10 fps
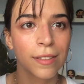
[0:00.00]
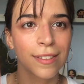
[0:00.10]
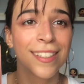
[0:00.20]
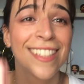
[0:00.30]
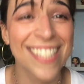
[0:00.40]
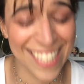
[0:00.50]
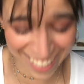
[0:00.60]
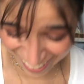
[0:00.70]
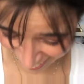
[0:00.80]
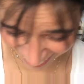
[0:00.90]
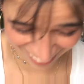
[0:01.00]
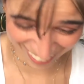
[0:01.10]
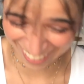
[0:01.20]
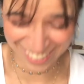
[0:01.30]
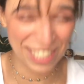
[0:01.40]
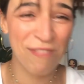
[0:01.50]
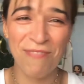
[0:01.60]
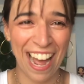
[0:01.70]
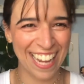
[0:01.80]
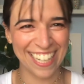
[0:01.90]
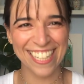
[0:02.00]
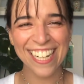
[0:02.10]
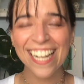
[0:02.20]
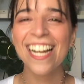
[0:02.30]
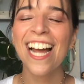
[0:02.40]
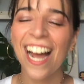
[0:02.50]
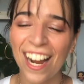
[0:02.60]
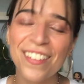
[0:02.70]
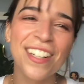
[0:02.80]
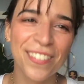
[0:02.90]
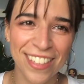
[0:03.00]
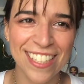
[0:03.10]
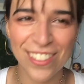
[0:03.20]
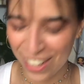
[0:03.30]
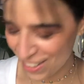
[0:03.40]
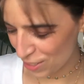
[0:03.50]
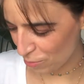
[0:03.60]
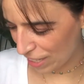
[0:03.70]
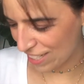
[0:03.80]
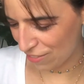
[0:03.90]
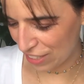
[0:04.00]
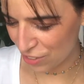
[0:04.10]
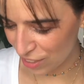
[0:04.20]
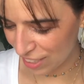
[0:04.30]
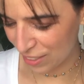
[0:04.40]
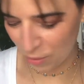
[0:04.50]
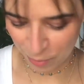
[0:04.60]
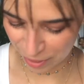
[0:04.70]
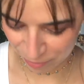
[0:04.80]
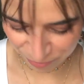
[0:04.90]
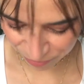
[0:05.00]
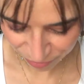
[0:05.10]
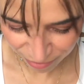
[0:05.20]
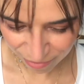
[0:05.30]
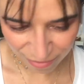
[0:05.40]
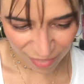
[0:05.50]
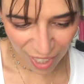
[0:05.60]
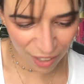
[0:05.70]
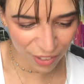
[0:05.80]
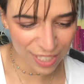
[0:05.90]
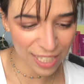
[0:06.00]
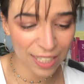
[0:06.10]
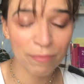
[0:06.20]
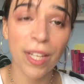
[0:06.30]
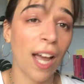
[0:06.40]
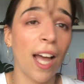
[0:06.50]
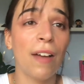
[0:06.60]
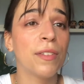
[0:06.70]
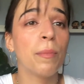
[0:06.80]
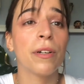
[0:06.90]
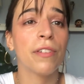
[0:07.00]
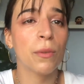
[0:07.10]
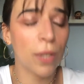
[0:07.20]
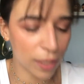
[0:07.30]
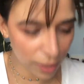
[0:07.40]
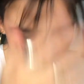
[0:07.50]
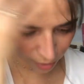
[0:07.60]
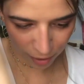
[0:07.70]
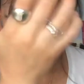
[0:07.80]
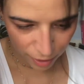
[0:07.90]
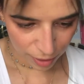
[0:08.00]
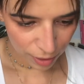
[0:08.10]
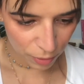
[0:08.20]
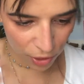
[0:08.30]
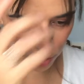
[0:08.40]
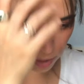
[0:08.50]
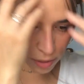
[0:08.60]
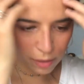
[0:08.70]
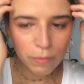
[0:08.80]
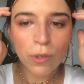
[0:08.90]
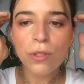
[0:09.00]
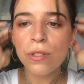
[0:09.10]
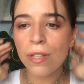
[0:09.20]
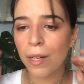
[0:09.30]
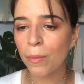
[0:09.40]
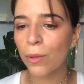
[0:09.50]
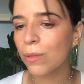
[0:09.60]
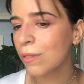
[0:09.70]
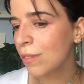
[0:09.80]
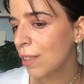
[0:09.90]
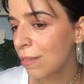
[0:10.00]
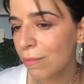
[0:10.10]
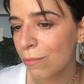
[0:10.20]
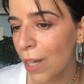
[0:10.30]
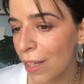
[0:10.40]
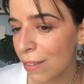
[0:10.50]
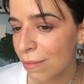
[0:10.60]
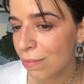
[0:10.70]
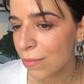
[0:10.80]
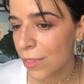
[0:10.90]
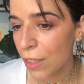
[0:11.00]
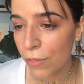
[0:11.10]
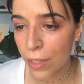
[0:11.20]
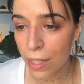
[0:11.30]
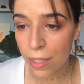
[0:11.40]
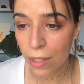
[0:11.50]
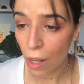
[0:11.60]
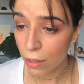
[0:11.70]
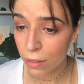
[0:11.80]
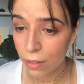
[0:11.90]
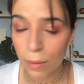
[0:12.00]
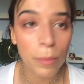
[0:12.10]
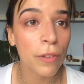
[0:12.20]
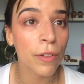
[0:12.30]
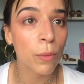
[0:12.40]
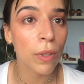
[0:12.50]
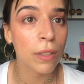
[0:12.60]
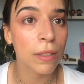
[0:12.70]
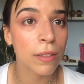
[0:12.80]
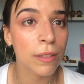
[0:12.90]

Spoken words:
It's like, and then I don't buy it. I really want to try those brands eventually though, but I honestly like, I have the perfect one, which is more sustainable than buying something that is not the perfect one.